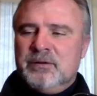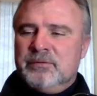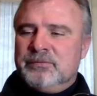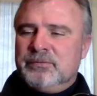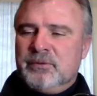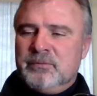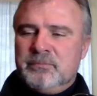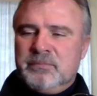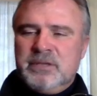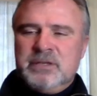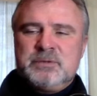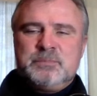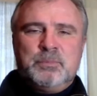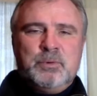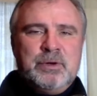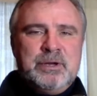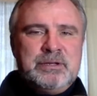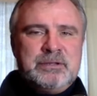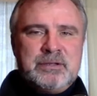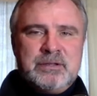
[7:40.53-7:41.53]
from this
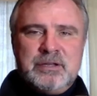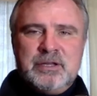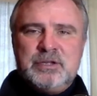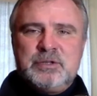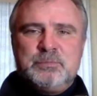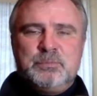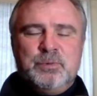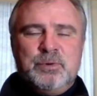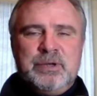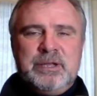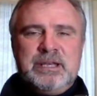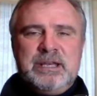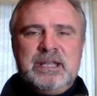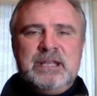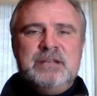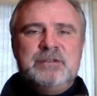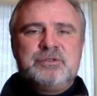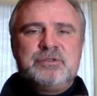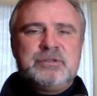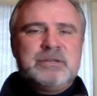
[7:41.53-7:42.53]
point to this point
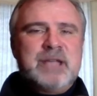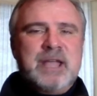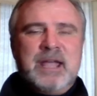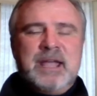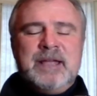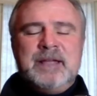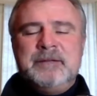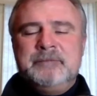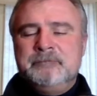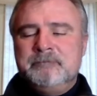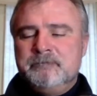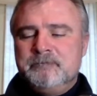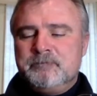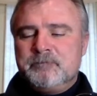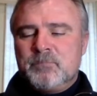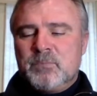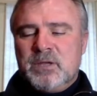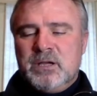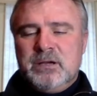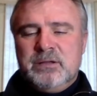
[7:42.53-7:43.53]
each day,
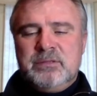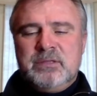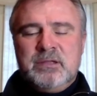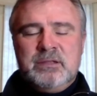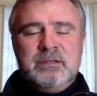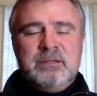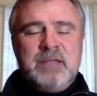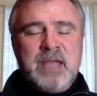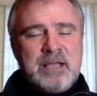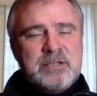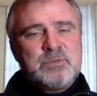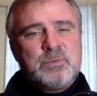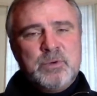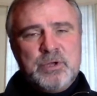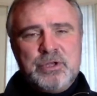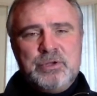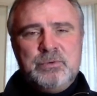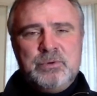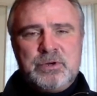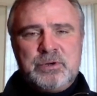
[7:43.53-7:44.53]
then that's
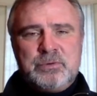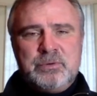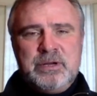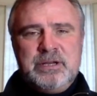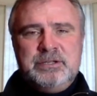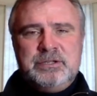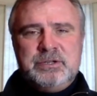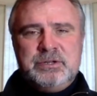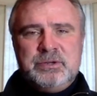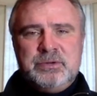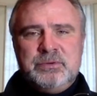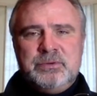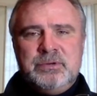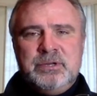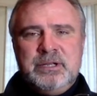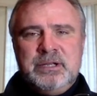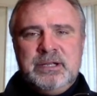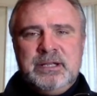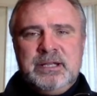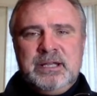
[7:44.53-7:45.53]
what you agreed to.
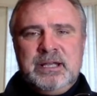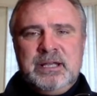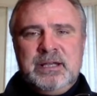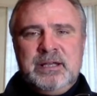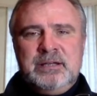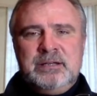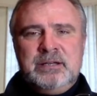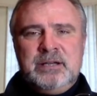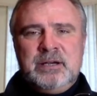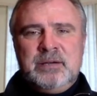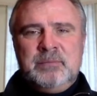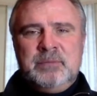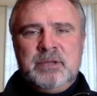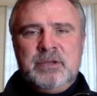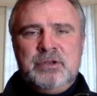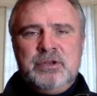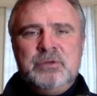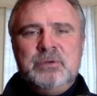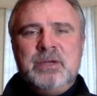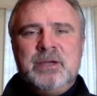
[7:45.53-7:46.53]
And
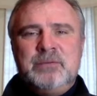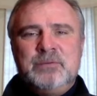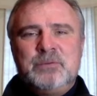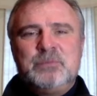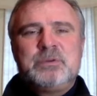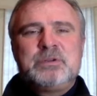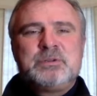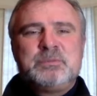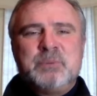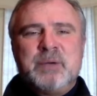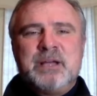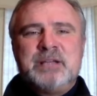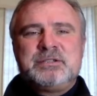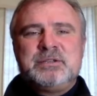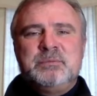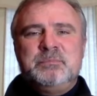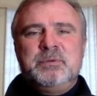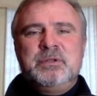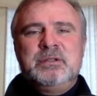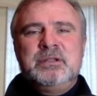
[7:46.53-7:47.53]
you have a
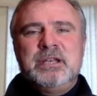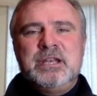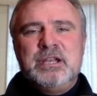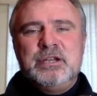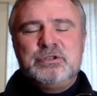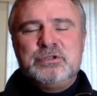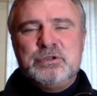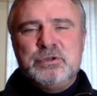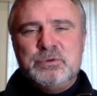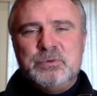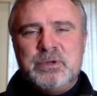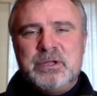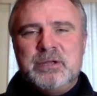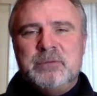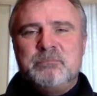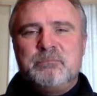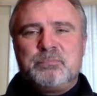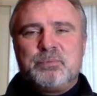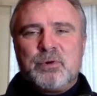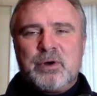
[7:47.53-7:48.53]
responsibility to
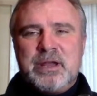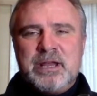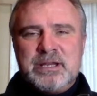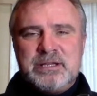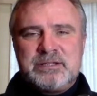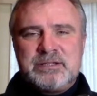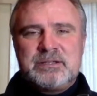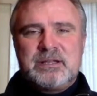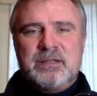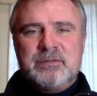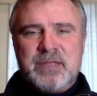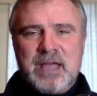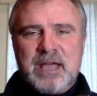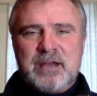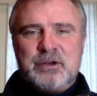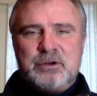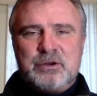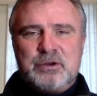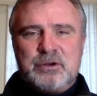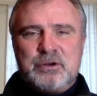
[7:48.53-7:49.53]
embrace that
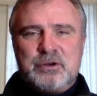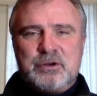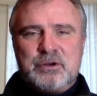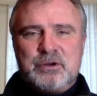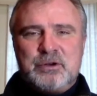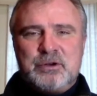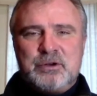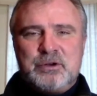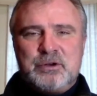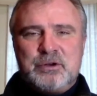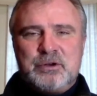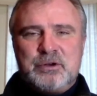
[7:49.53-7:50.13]
agreement.